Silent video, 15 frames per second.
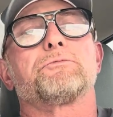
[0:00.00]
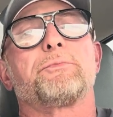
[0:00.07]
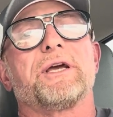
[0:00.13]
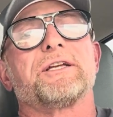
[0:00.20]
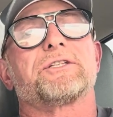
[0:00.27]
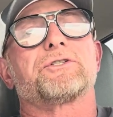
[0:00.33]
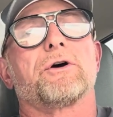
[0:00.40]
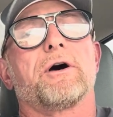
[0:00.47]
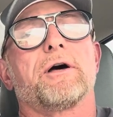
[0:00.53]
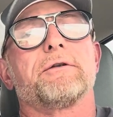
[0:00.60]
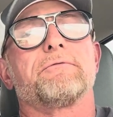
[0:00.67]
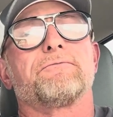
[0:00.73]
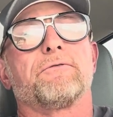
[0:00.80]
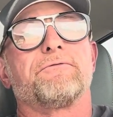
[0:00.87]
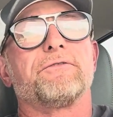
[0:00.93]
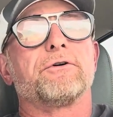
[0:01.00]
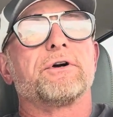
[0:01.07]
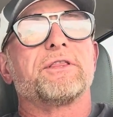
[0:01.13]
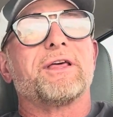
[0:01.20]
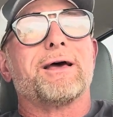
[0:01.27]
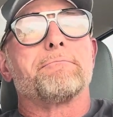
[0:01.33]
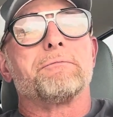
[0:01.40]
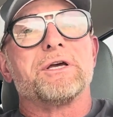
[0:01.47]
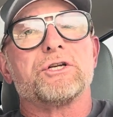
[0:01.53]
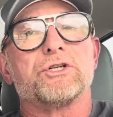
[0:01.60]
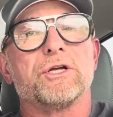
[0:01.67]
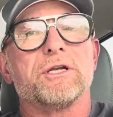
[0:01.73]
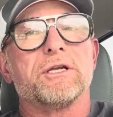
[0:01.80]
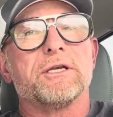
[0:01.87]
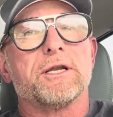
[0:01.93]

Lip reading: based on fulfilling that mission,